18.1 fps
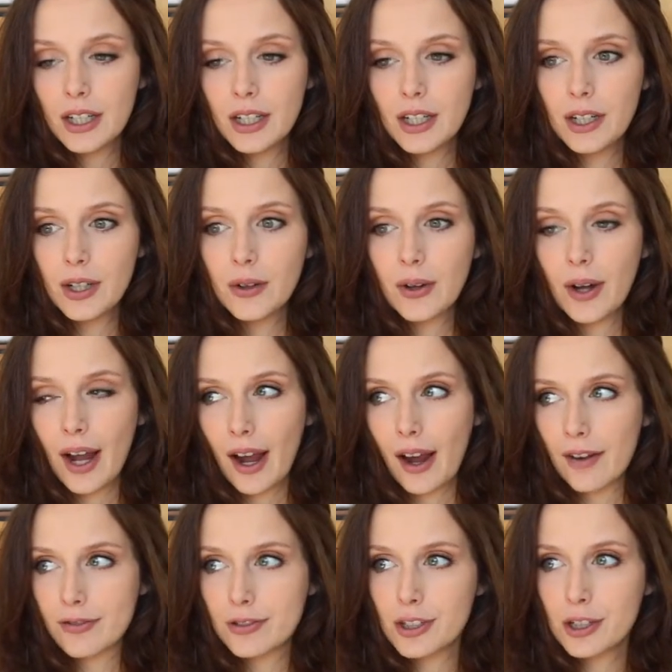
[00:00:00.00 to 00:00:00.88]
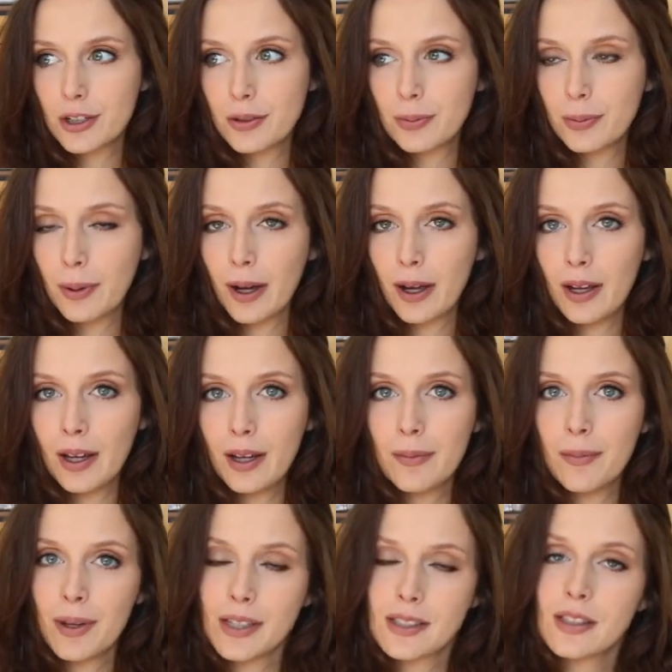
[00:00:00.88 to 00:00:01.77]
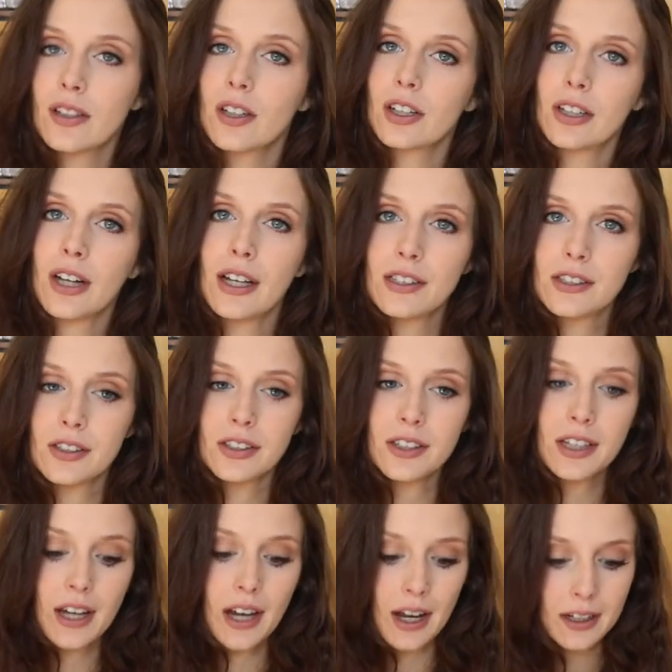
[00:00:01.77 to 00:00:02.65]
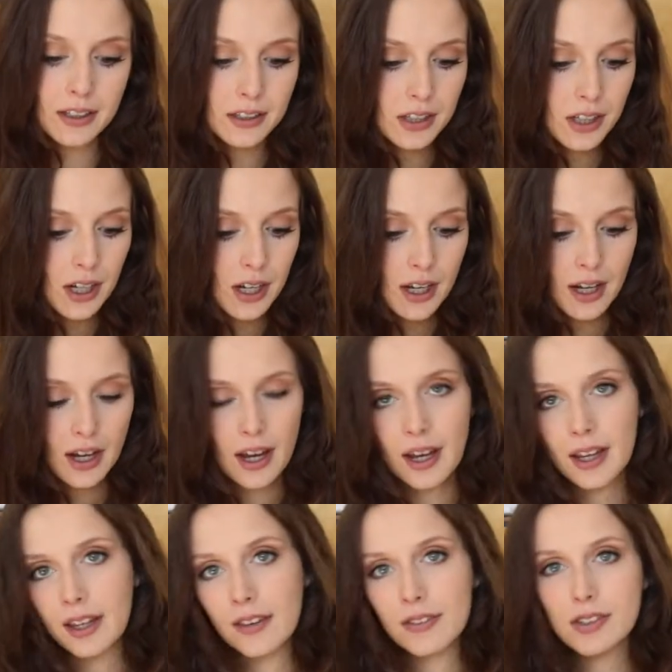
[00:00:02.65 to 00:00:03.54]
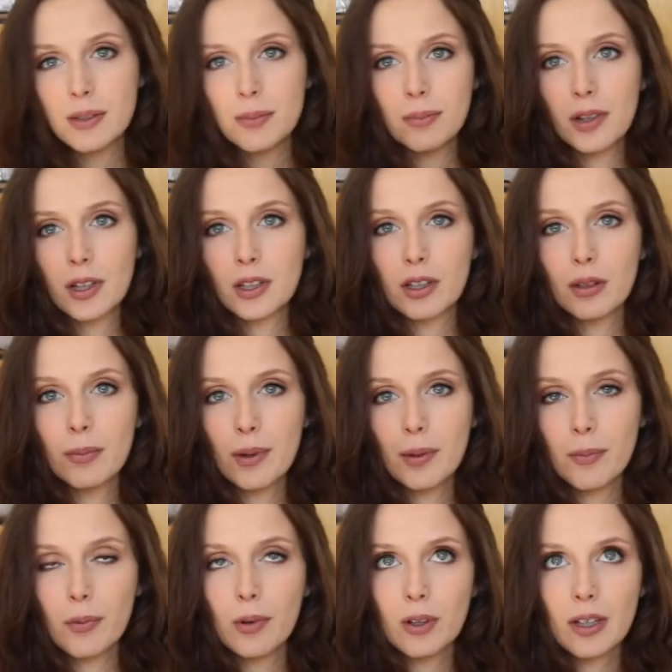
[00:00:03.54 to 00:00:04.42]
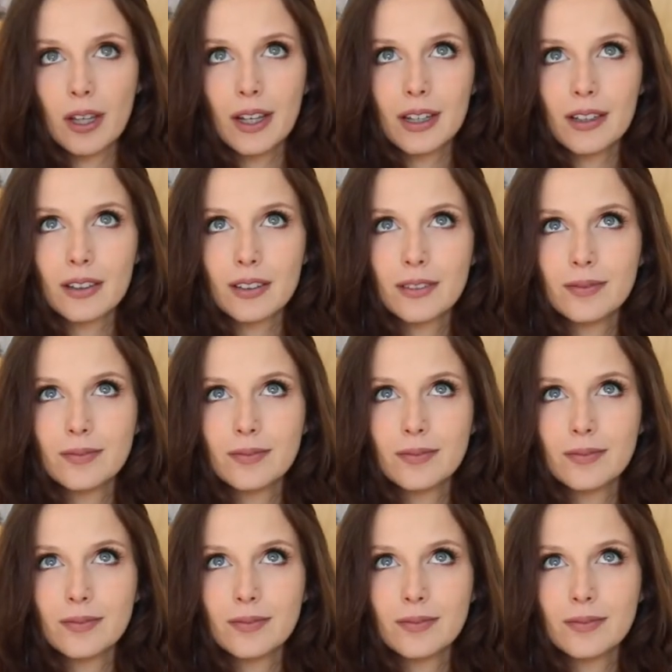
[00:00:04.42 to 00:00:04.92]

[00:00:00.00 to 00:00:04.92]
You don't have to, but it makes it look nicer in the end and gives it a little bit more like